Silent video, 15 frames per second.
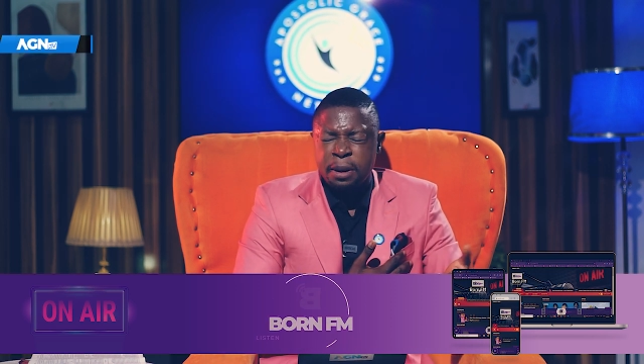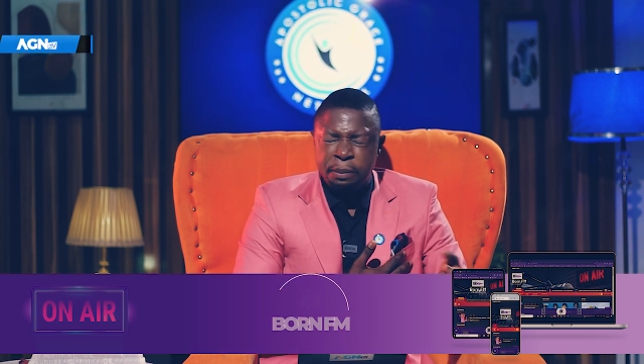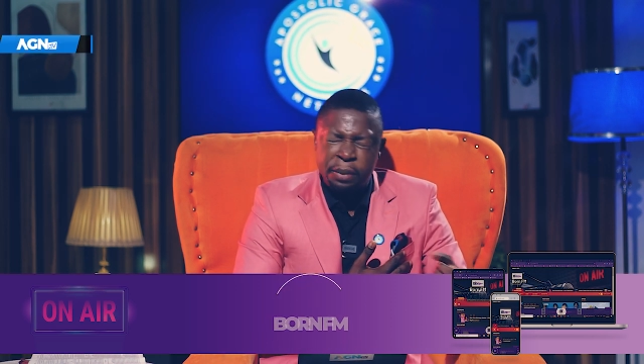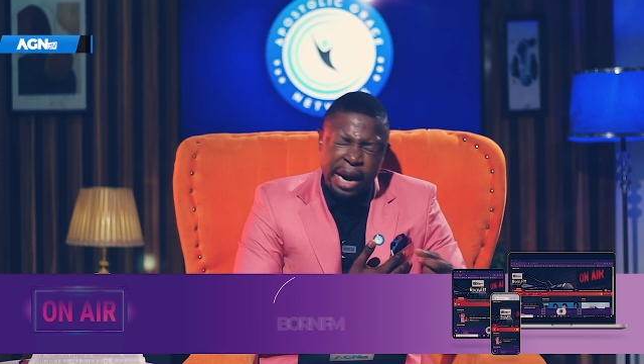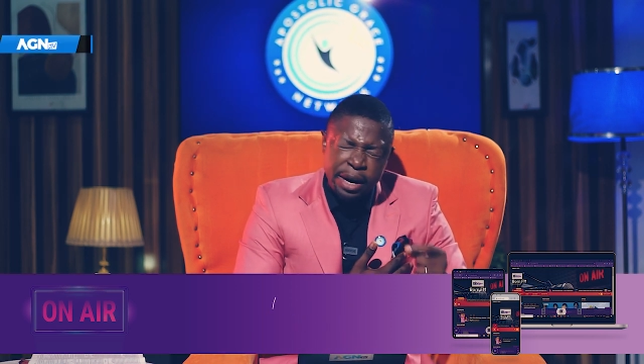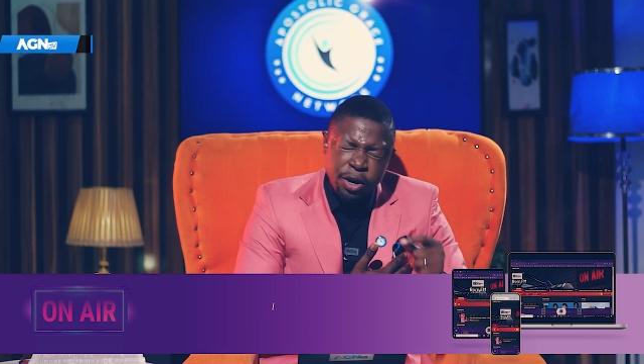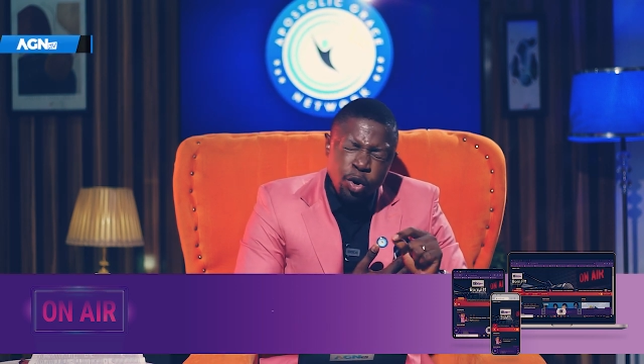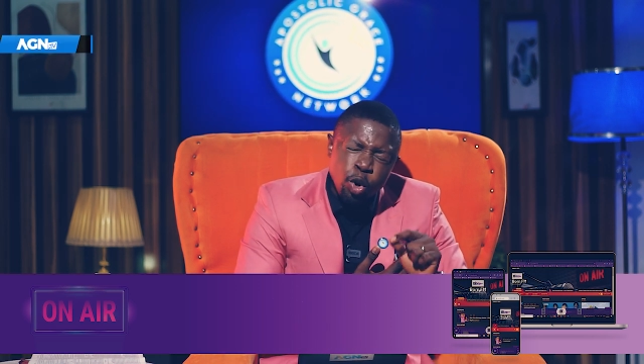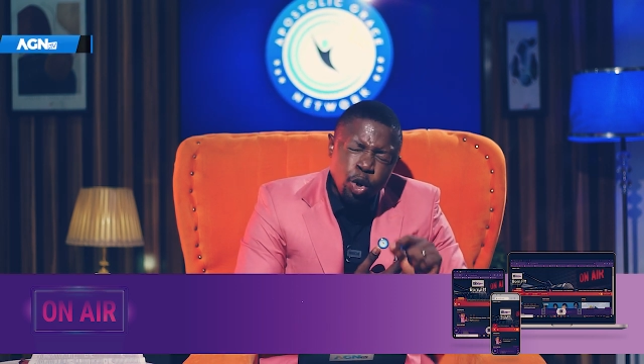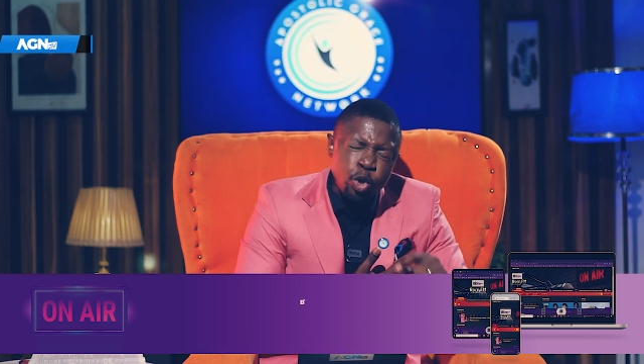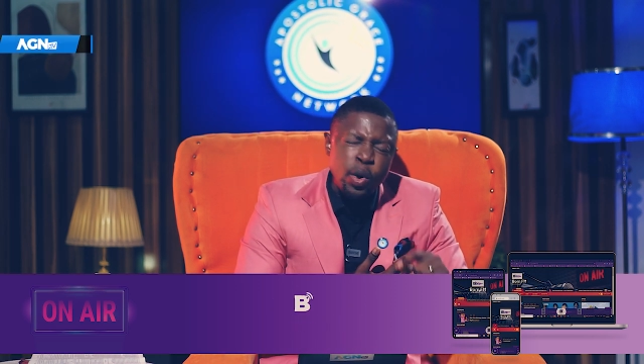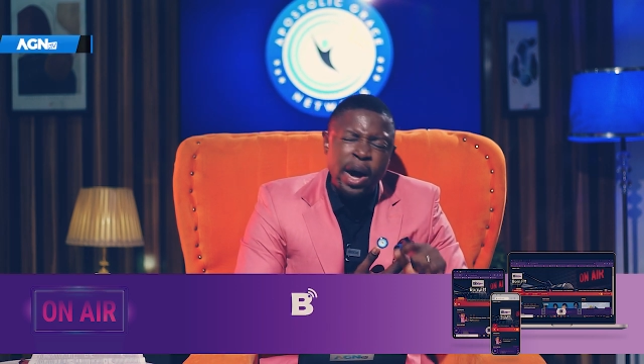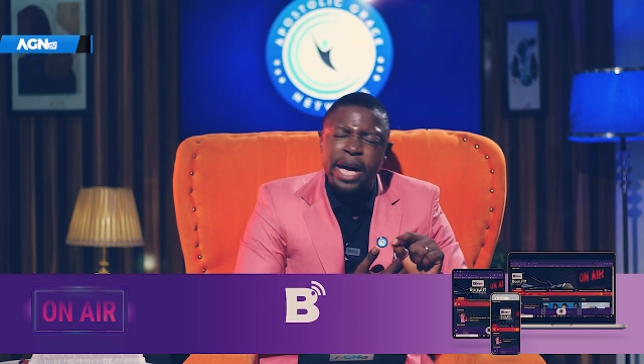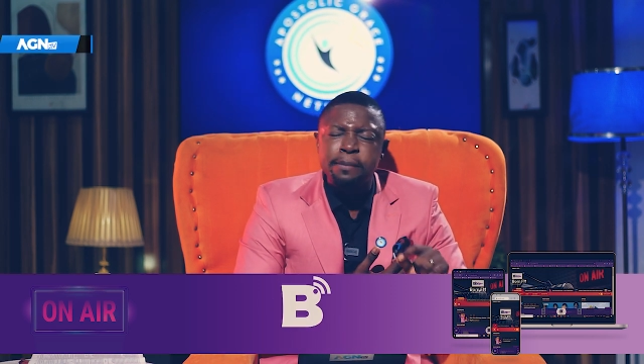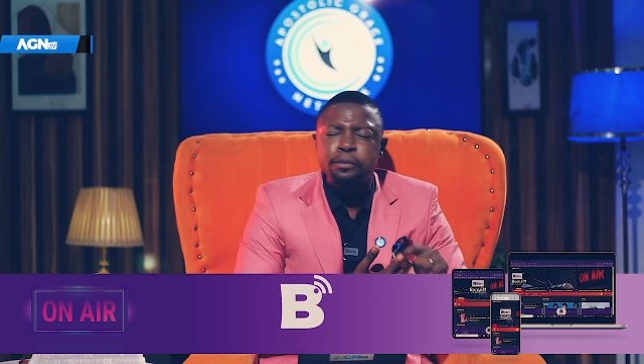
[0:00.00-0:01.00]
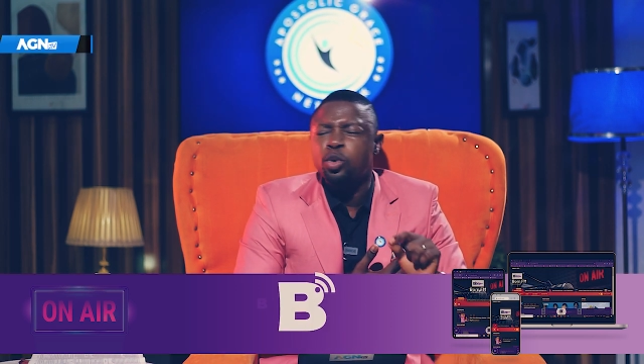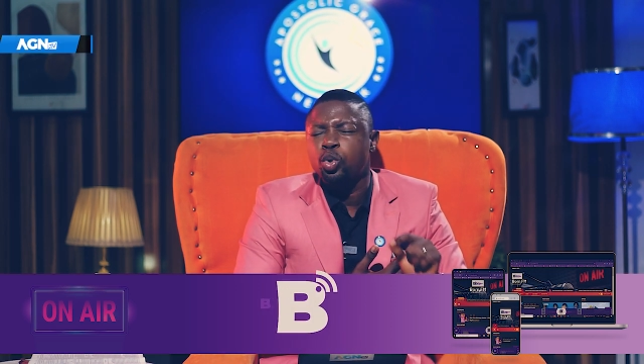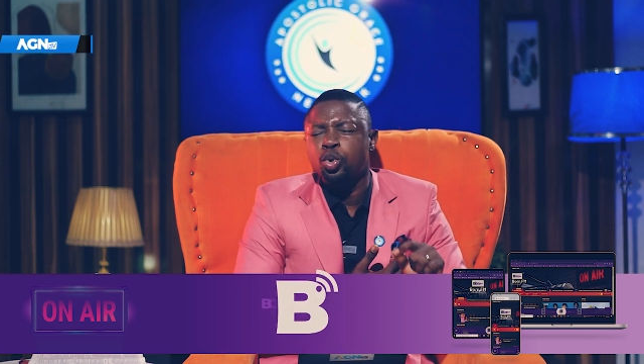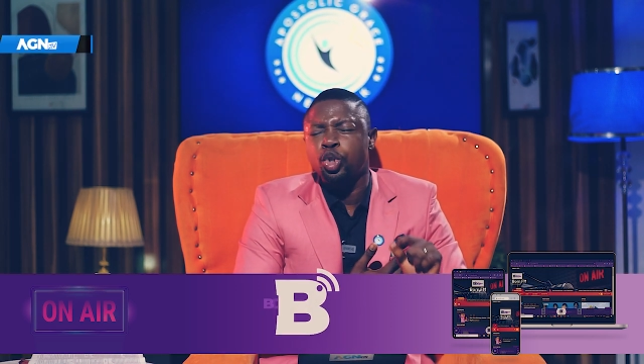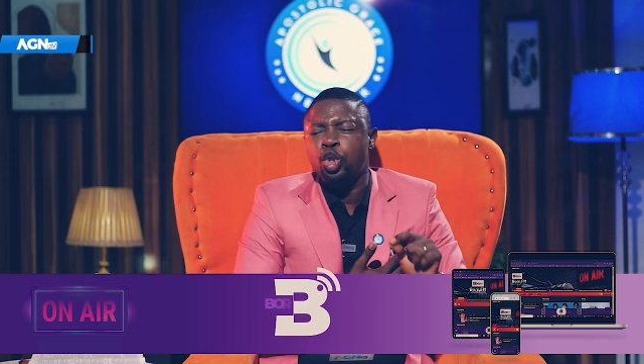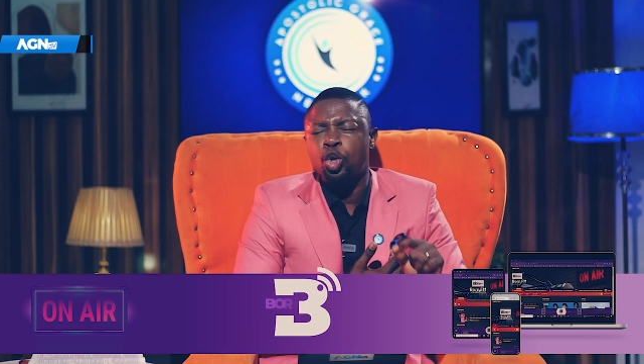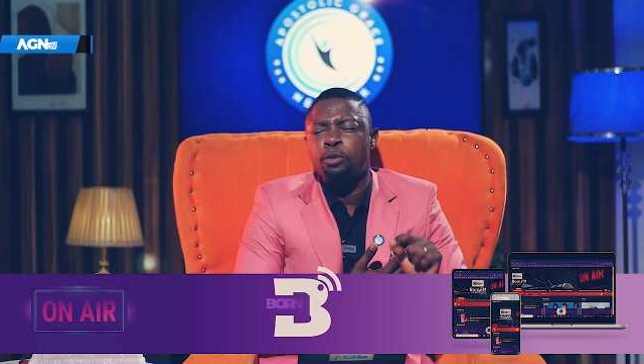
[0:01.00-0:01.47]
But I know you are able
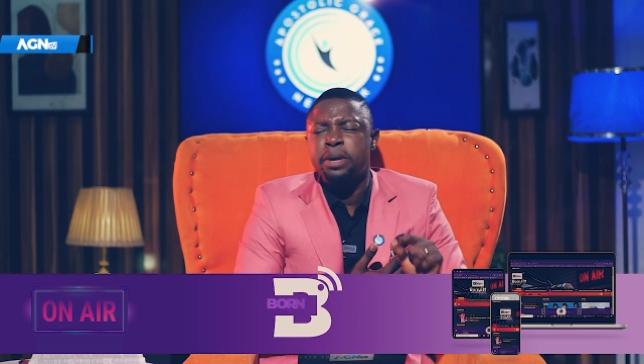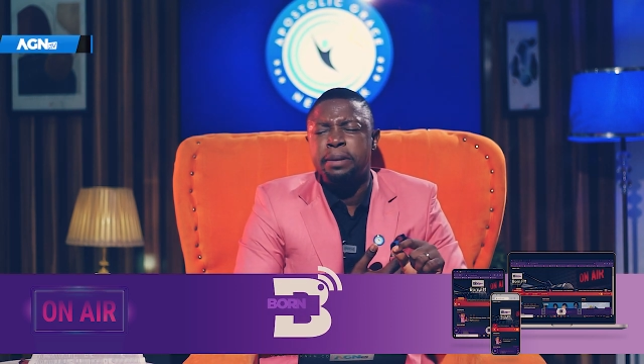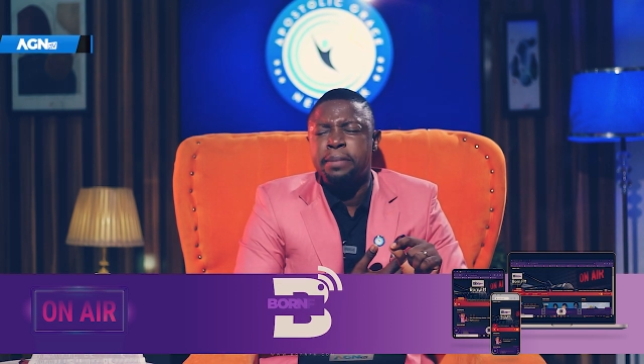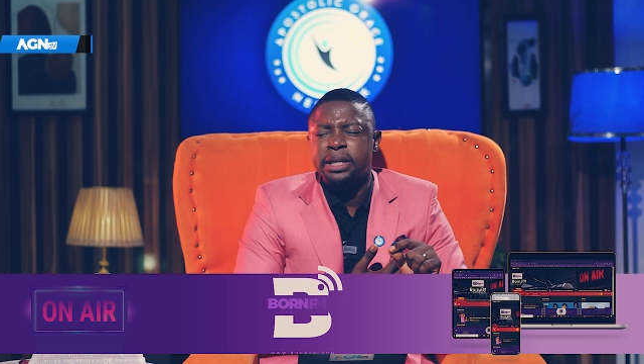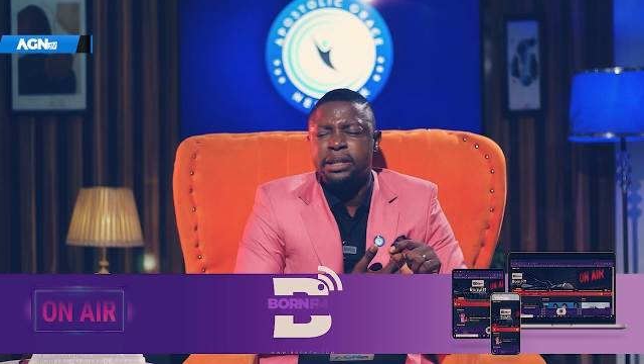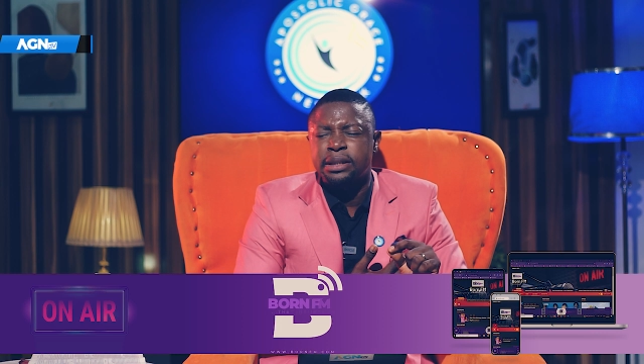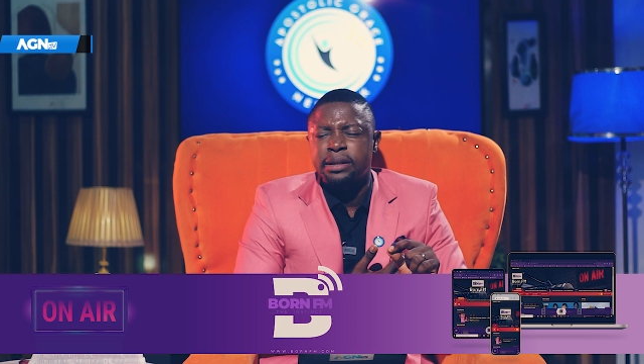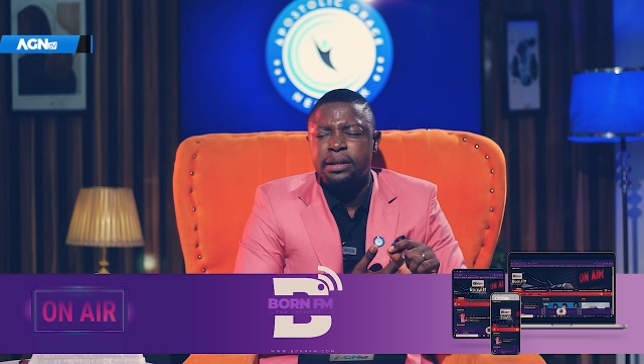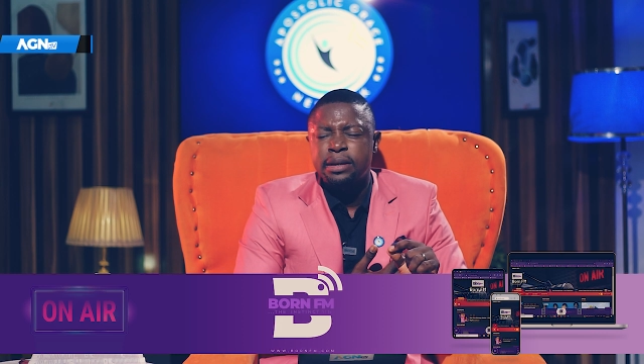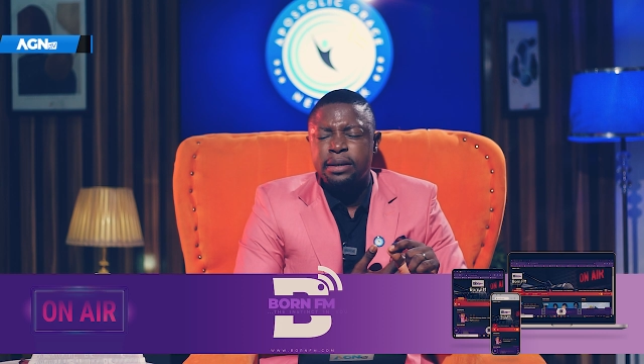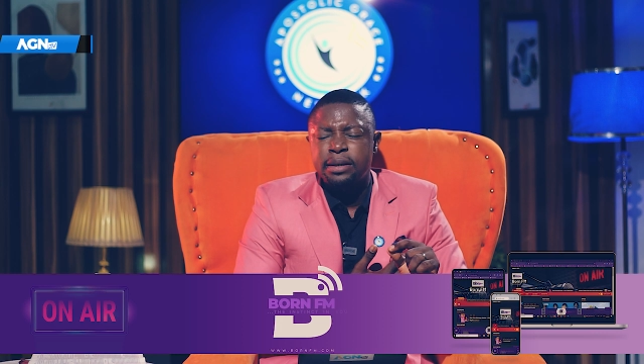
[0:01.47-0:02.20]
to show me mercy.